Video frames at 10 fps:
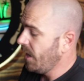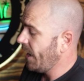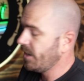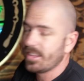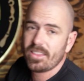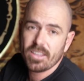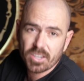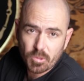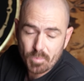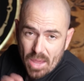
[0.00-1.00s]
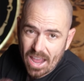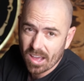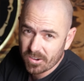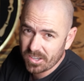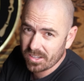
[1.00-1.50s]
And I think
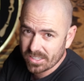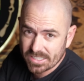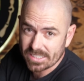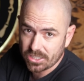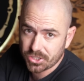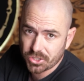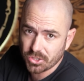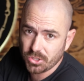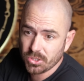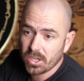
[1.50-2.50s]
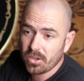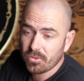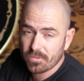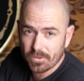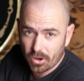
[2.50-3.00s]
compounding this issue
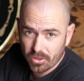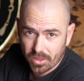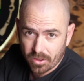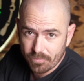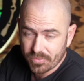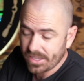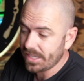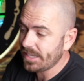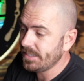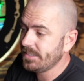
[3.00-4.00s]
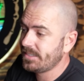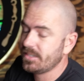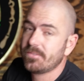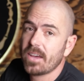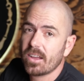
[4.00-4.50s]
further is
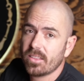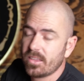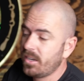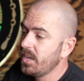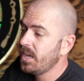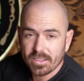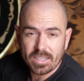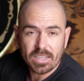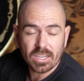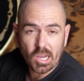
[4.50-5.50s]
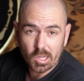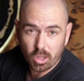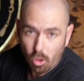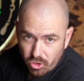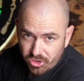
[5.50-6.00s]
the fact that the
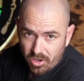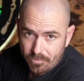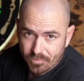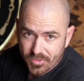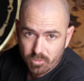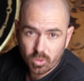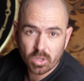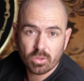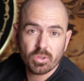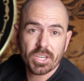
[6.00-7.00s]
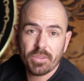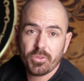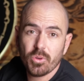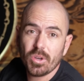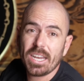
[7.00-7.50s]
enclosure will give
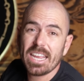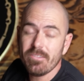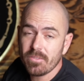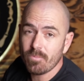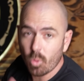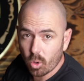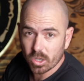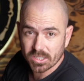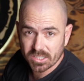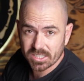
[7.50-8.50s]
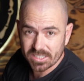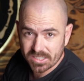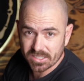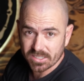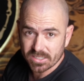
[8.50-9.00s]
you an even more
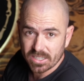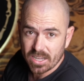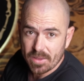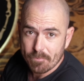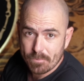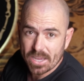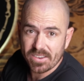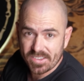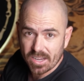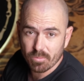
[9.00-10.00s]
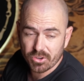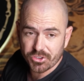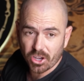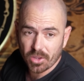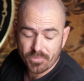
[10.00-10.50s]
consistent bed
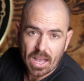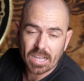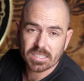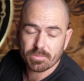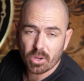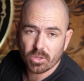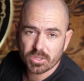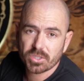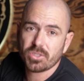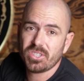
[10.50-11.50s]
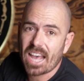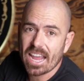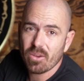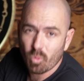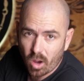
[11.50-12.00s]
temperature, as opposed to the
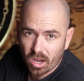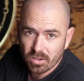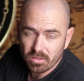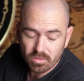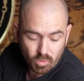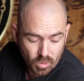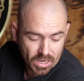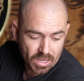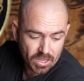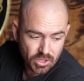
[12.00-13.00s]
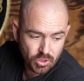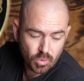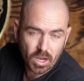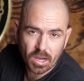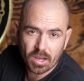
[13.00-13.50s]
A1, where you
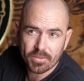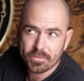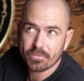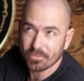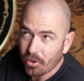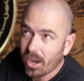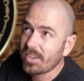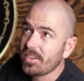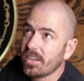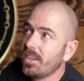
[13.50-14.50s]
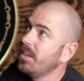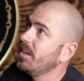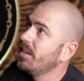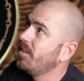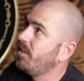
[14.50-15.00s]
are fighting
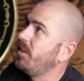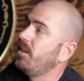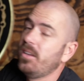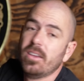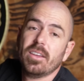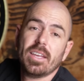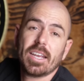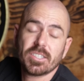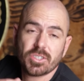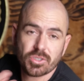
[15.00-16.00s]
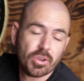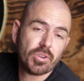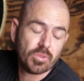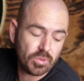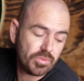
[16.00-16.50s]
the
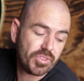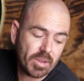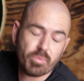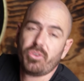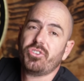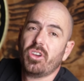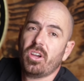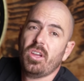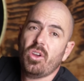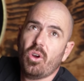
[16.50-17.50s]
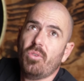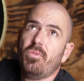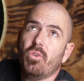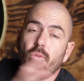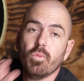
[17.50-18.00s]
external temperature of
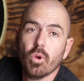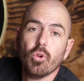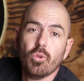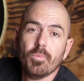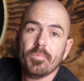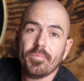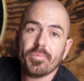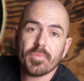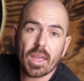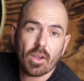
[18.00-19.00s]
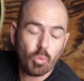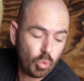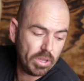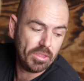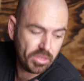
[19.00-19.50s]
the room
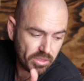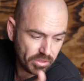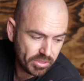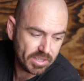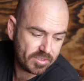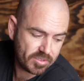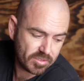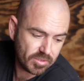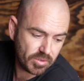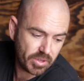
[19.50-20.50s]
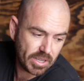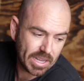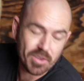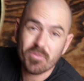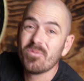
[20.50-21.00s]
with this
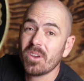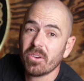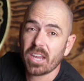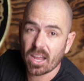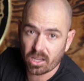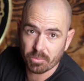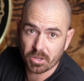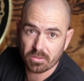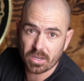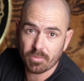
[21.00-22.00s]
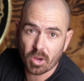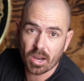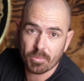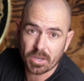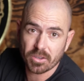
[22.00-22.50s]
inferior element, in
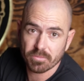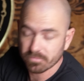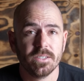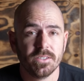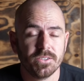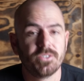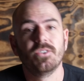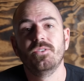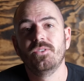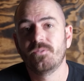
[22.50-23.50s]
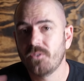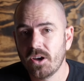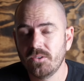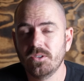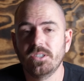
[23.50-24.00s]
my opinion. So the
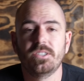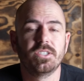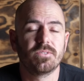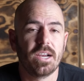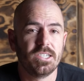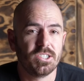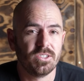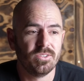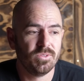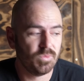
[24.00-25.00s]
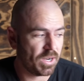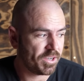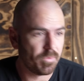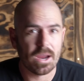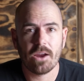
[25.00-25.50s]
final consideration when
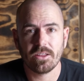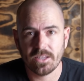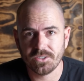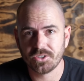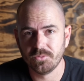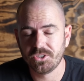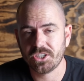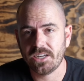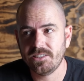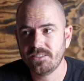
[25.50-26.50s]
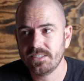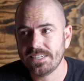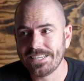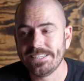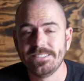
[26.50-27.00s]
comparing these two machines
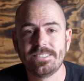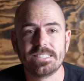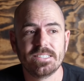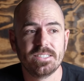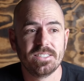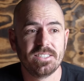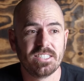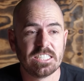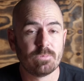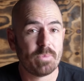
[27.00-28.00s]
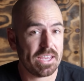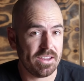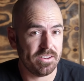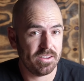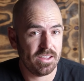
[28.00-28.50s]
is
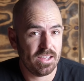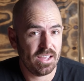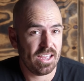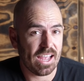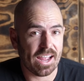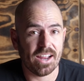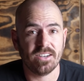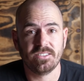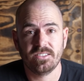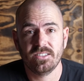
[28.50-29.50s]
speed. And